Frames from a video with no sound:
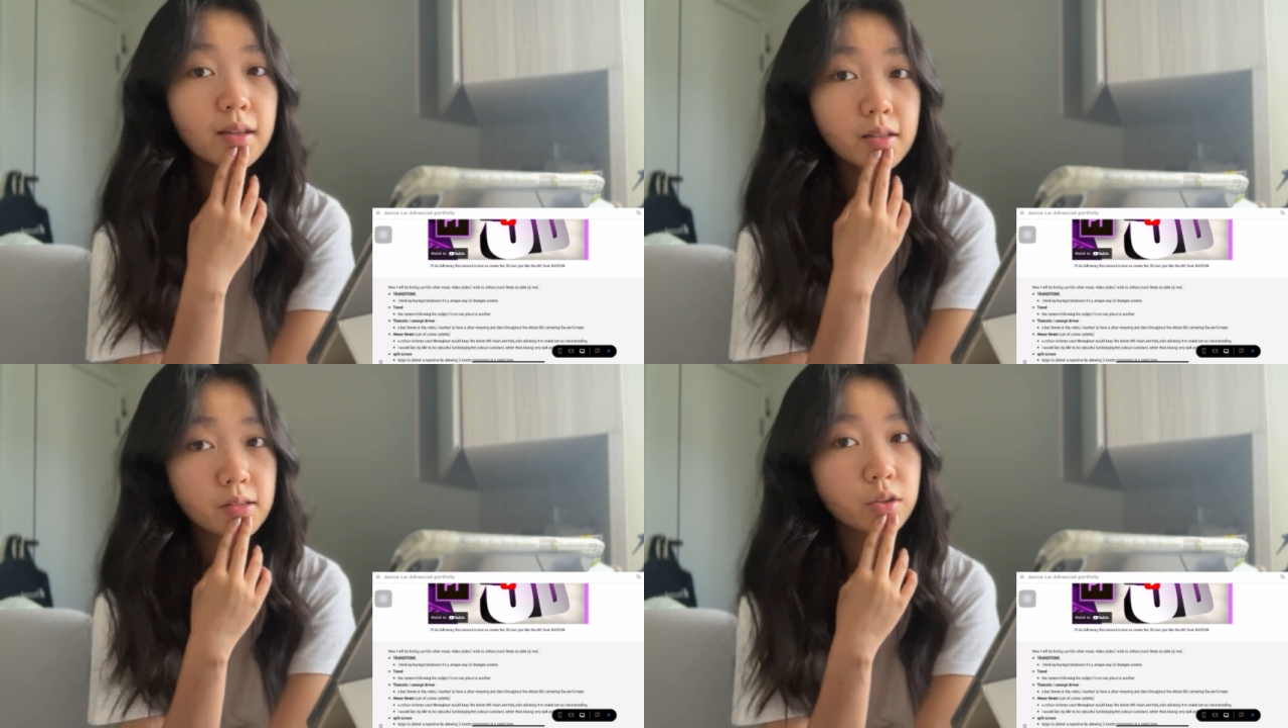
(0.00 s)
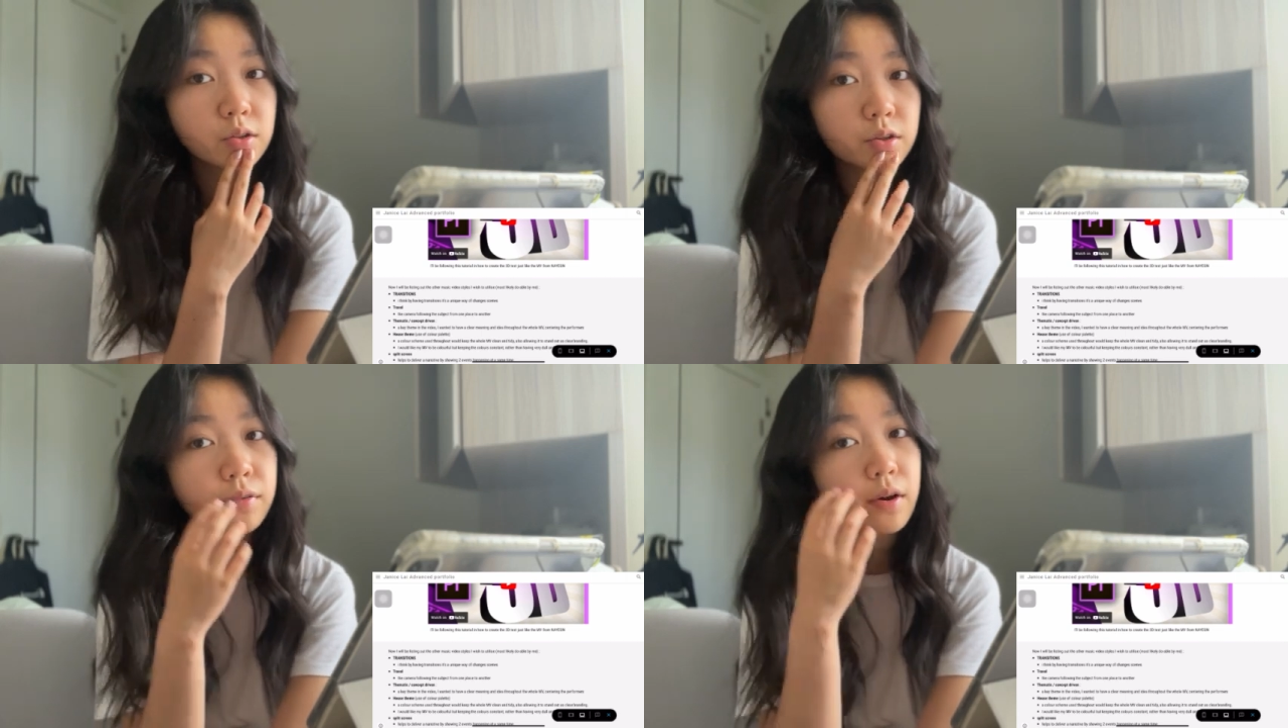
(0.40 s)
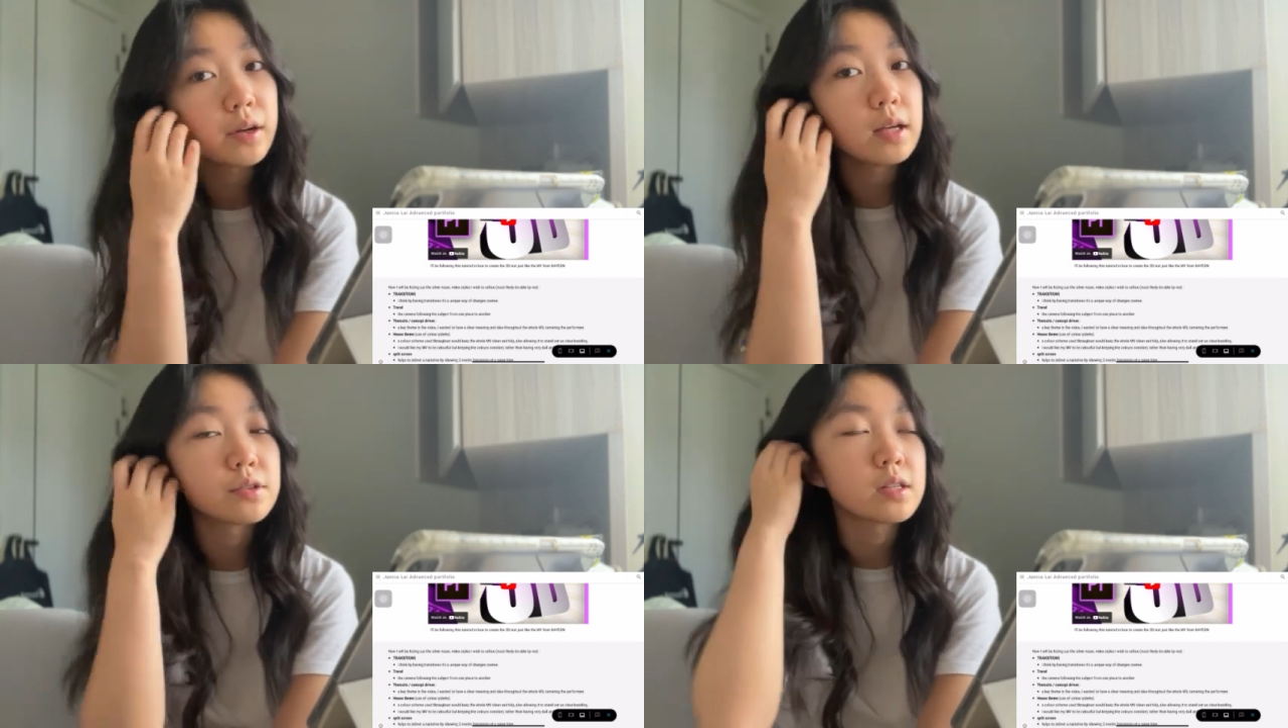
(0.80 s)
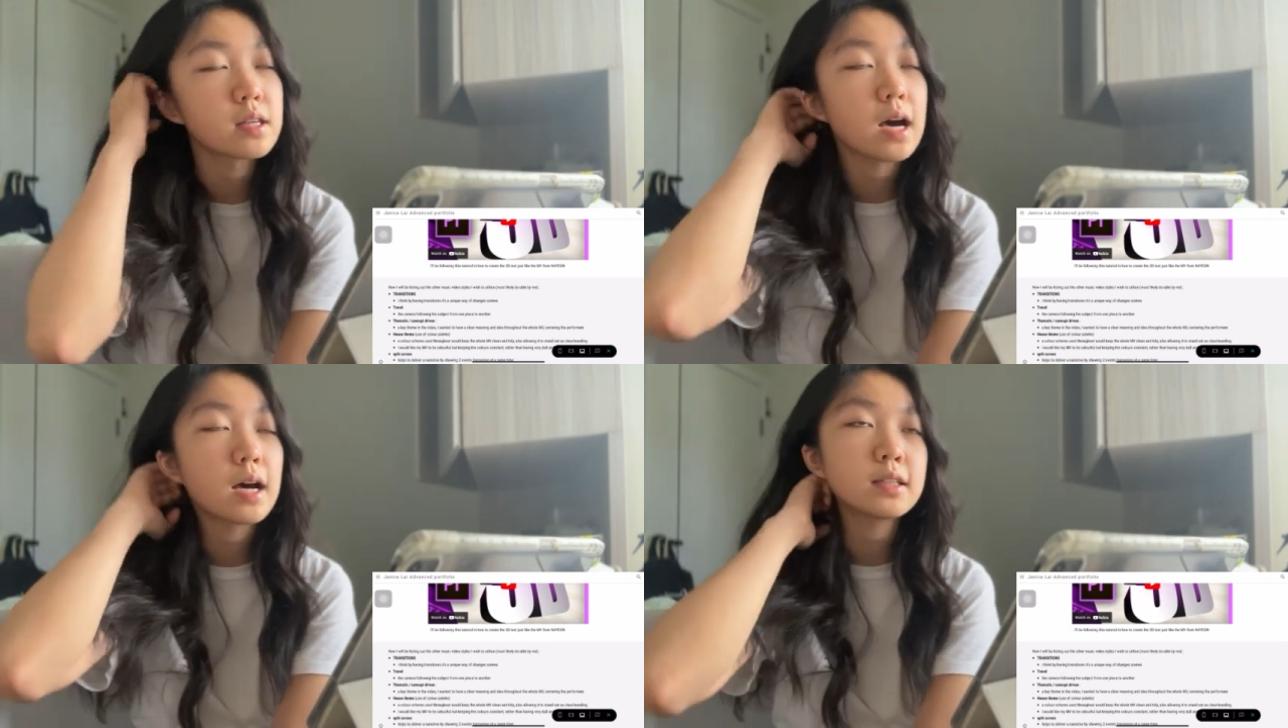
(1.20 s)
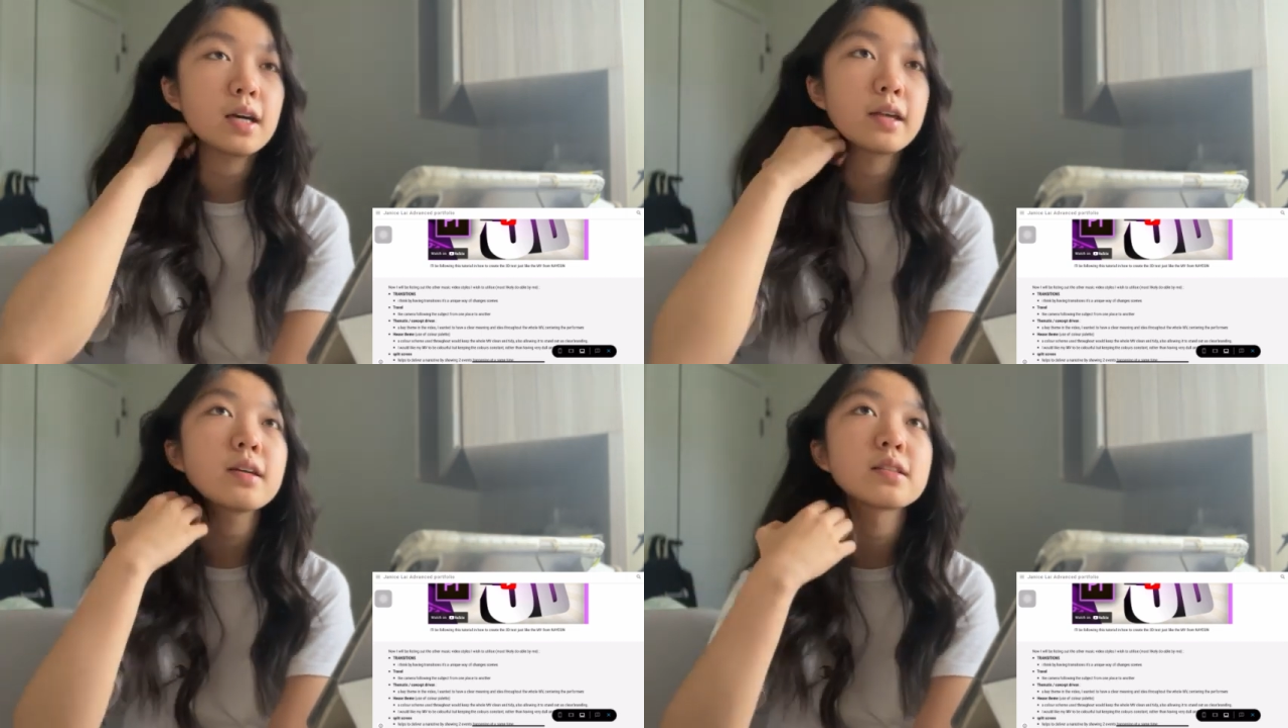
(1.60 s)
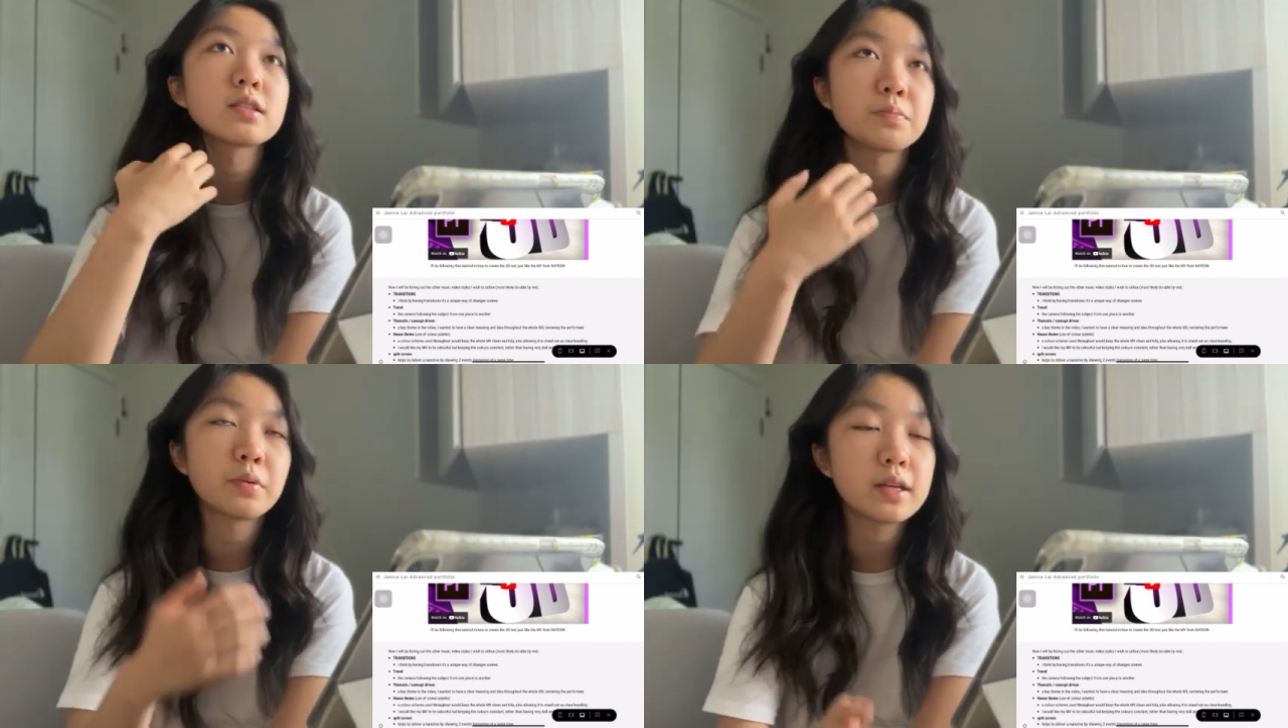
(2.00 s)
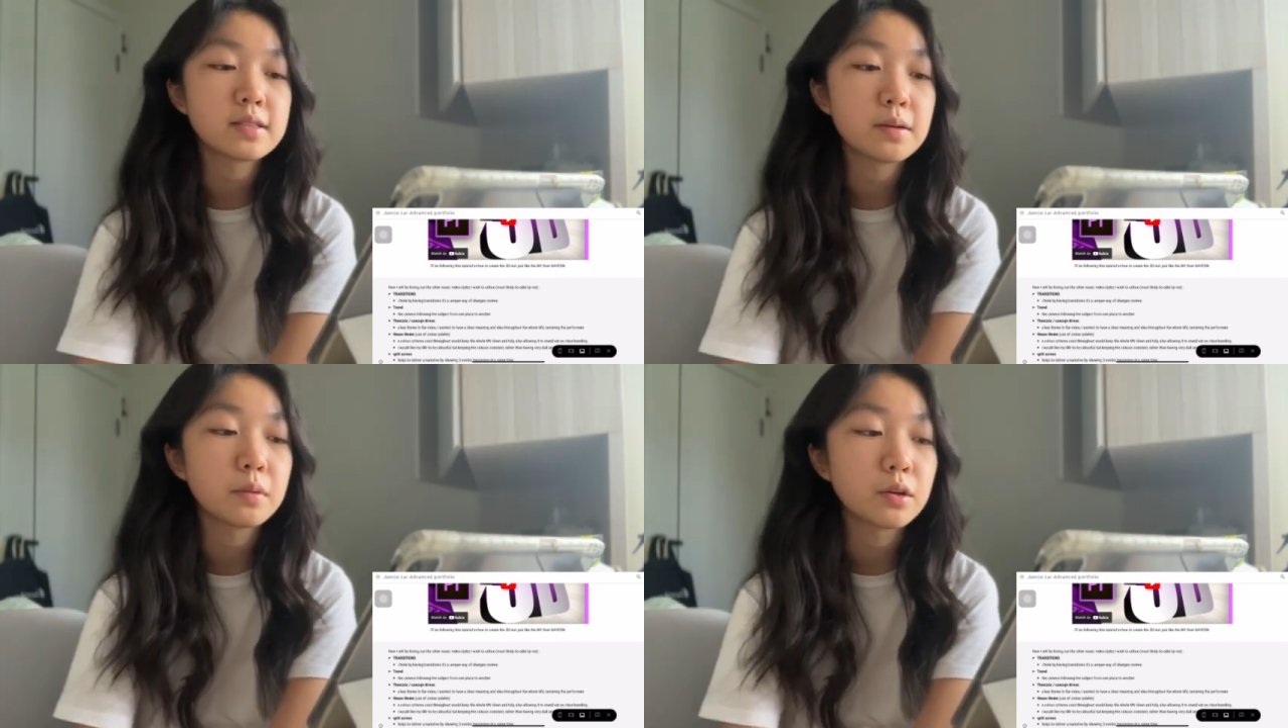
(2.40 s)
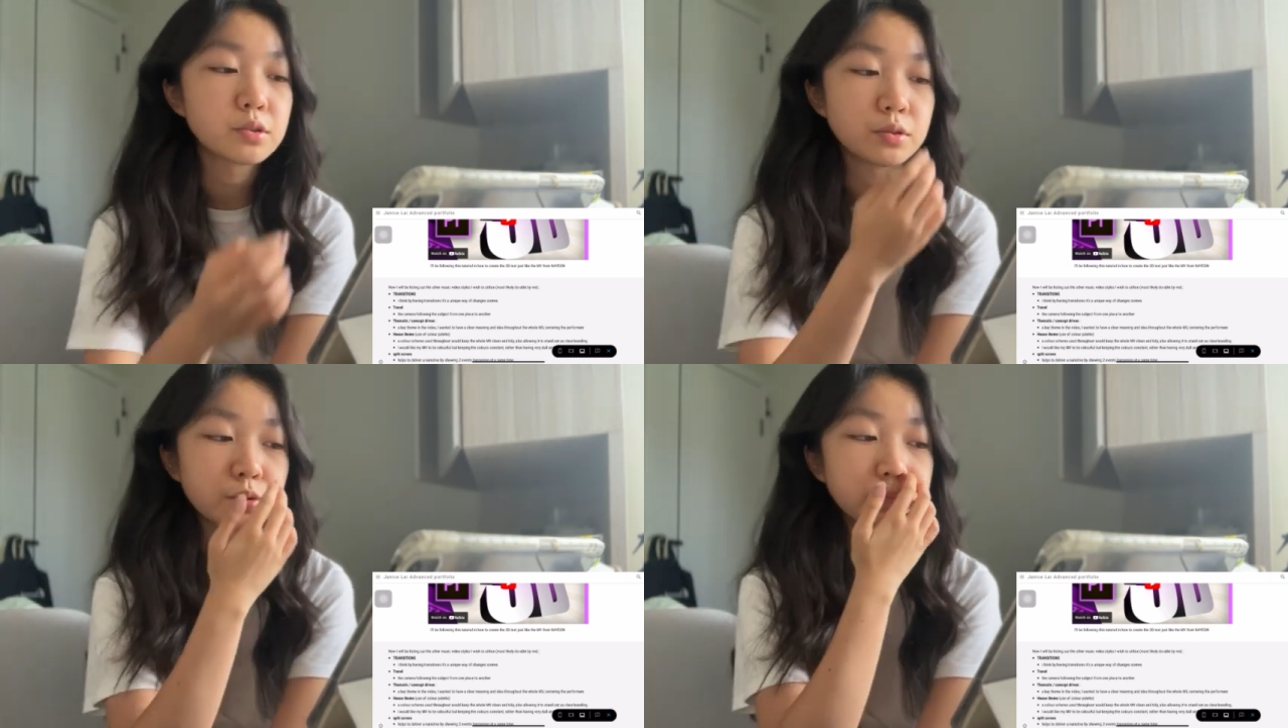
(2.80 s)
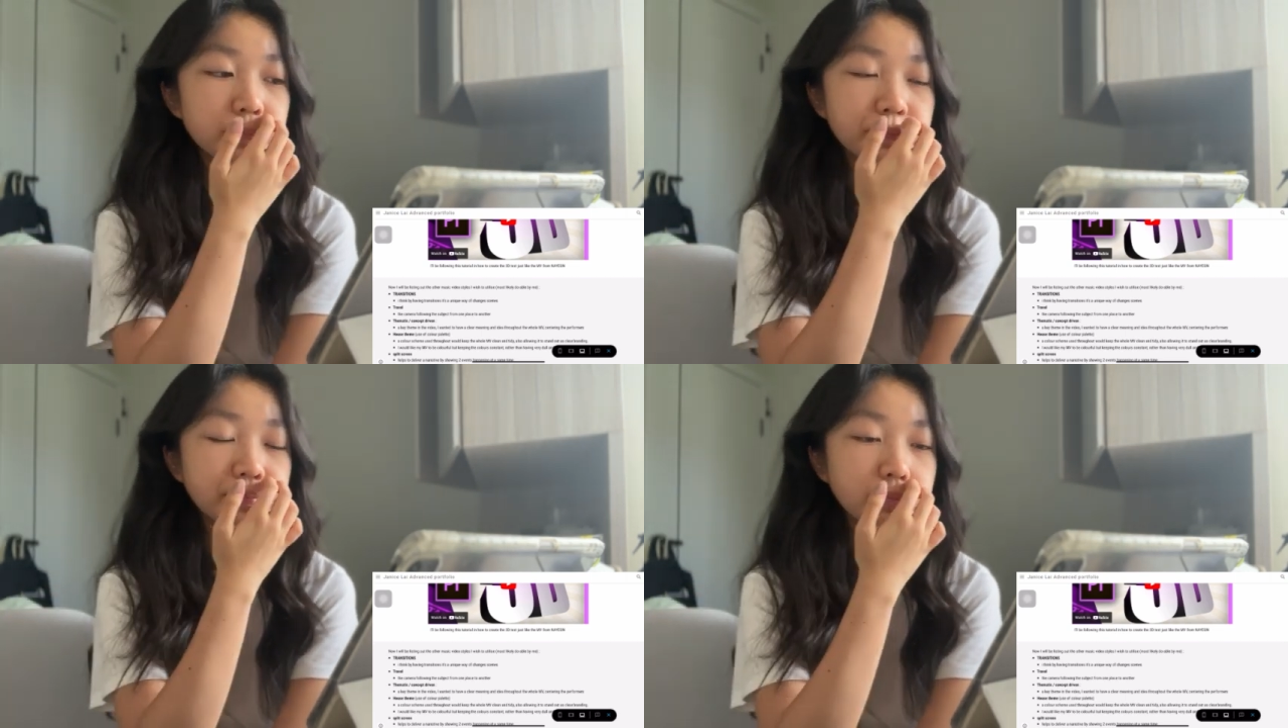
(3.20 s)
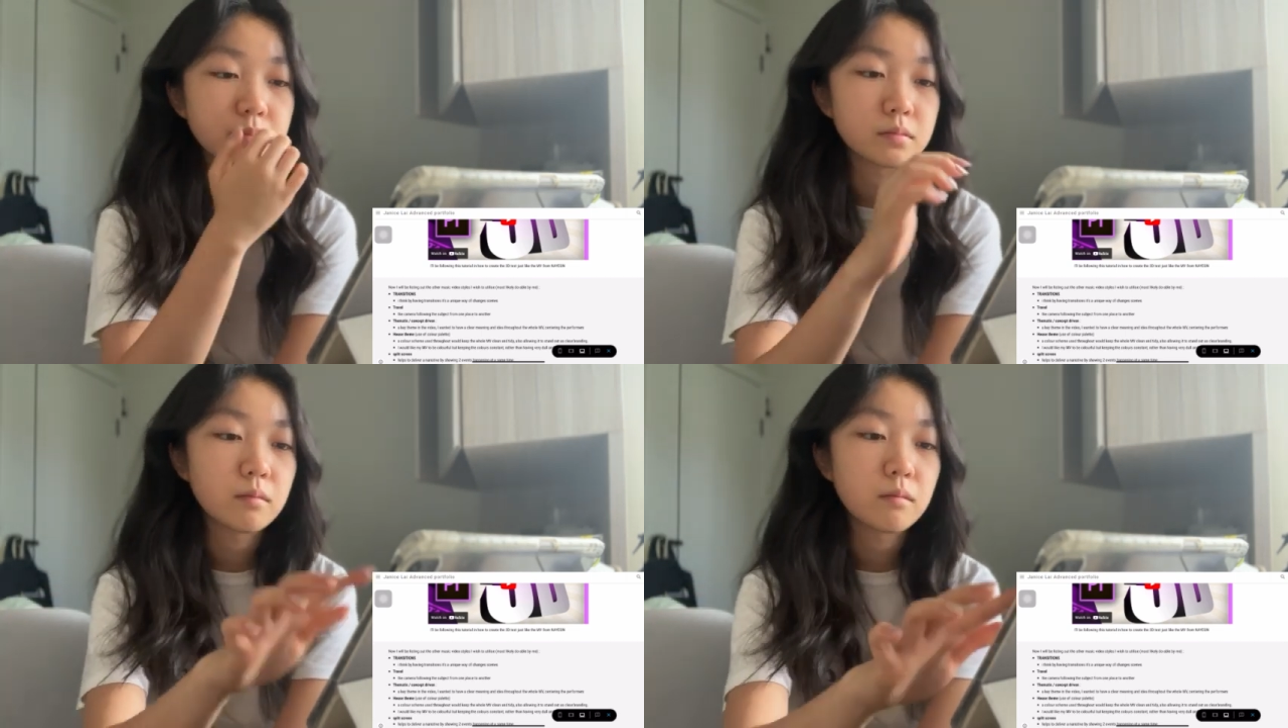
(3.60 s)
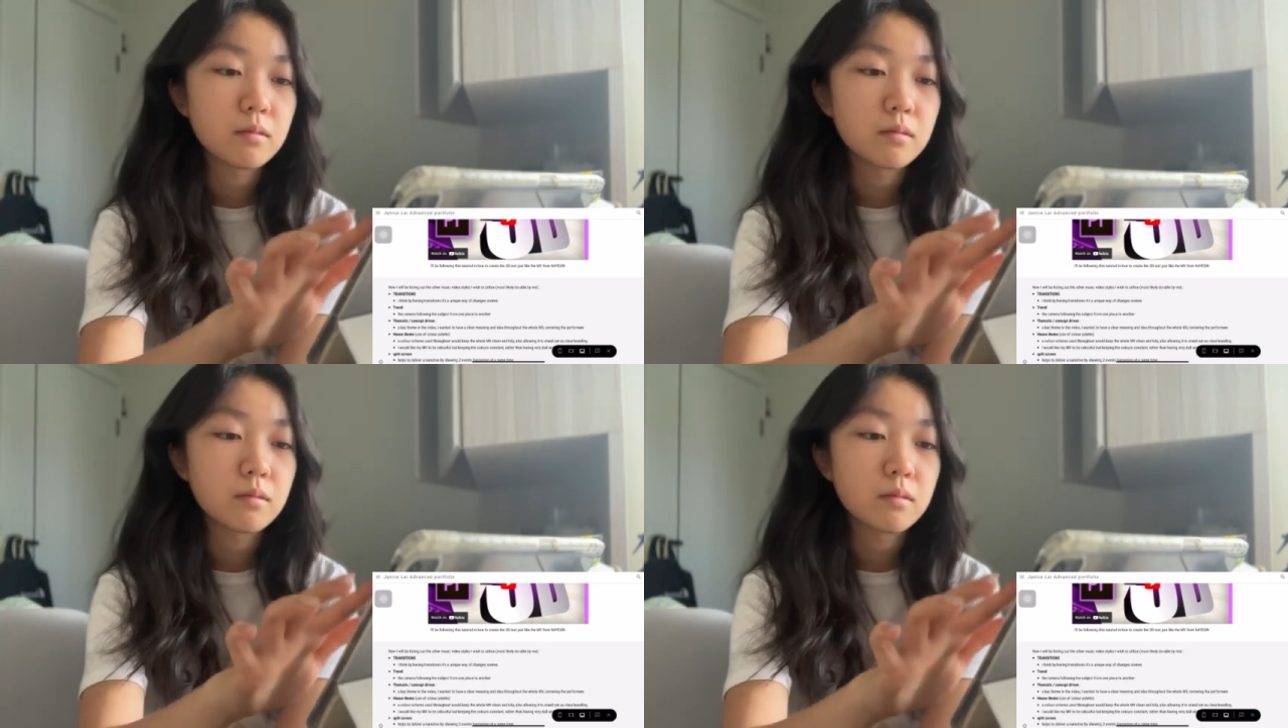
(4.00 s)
I think this is also a very interesting task. I think it's pretty similar to